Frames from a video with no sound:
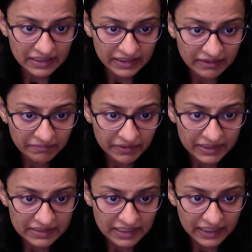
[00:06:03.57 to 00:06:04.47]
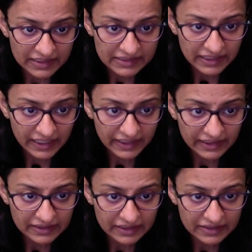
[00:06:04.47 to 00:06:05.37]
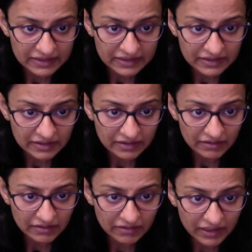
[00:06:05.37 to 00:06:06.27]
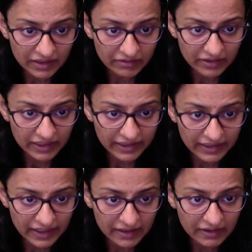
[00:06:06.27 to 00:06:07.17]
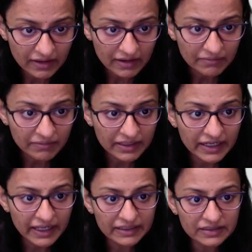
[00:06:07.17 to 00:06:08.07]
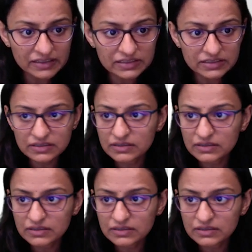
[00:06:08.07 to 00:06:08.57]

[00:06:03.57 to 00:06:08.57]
the template size like this, okay, not like that, but like this,